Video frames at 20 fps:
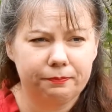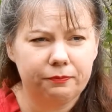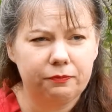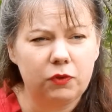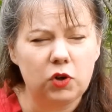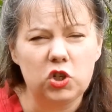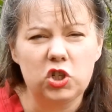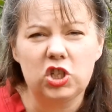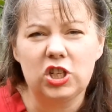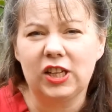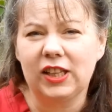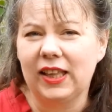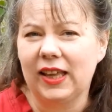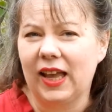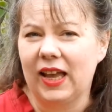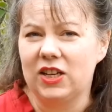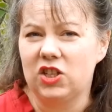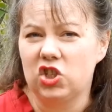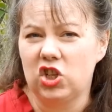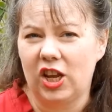Fortunately,
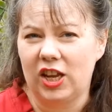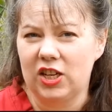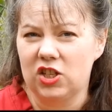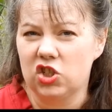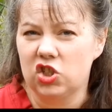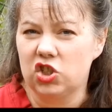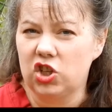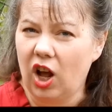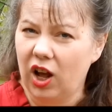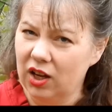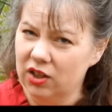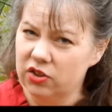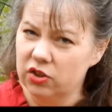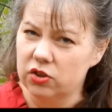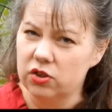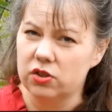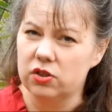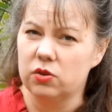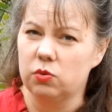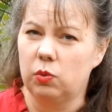I changed
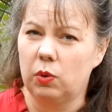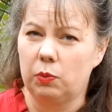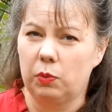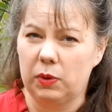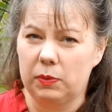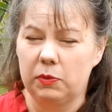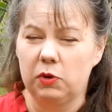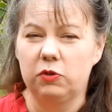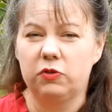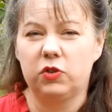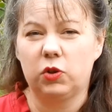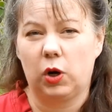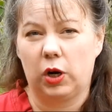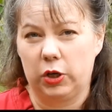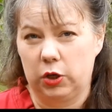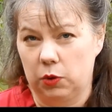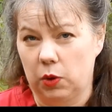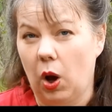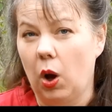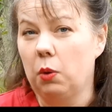doctors when we moved to our
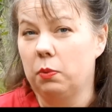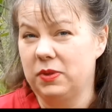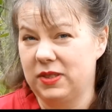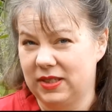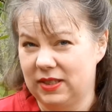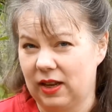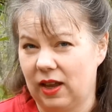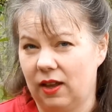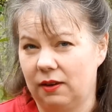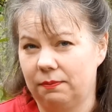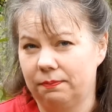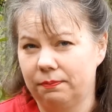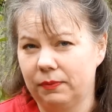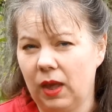new homestead,